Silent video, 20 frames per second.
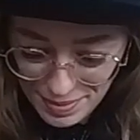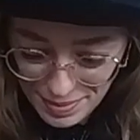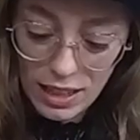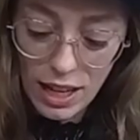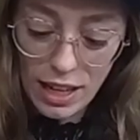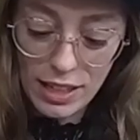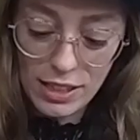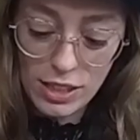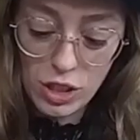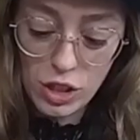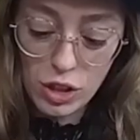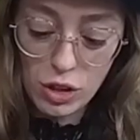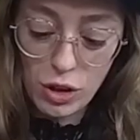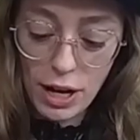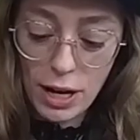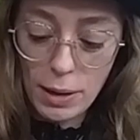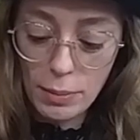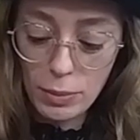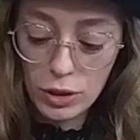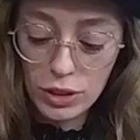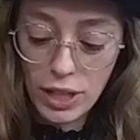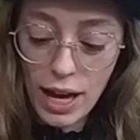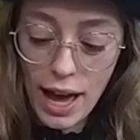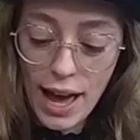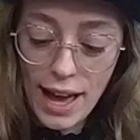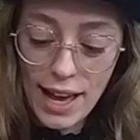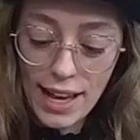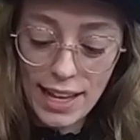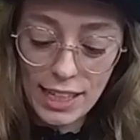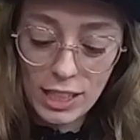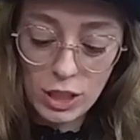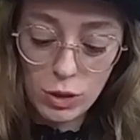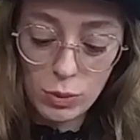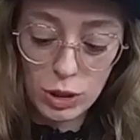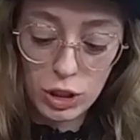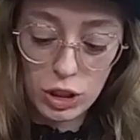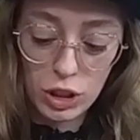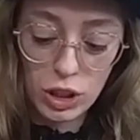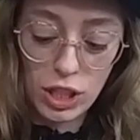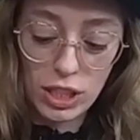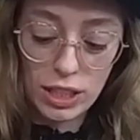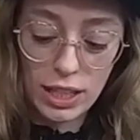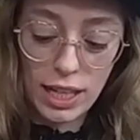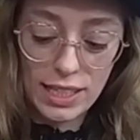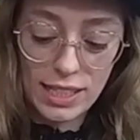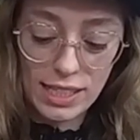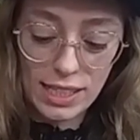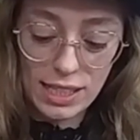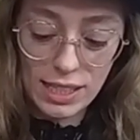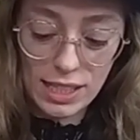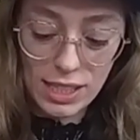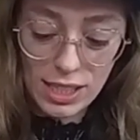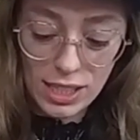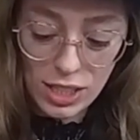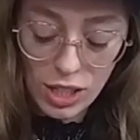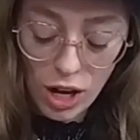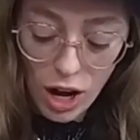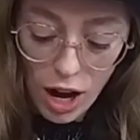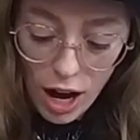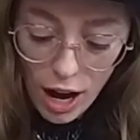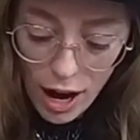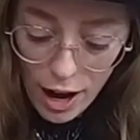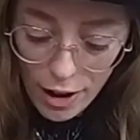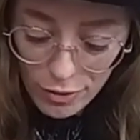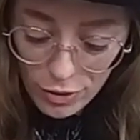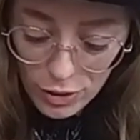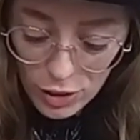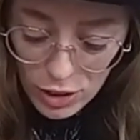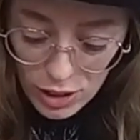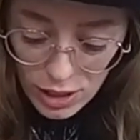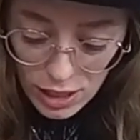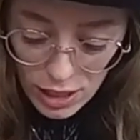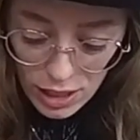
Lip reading: Got scrambled eggs, which look nice and soft.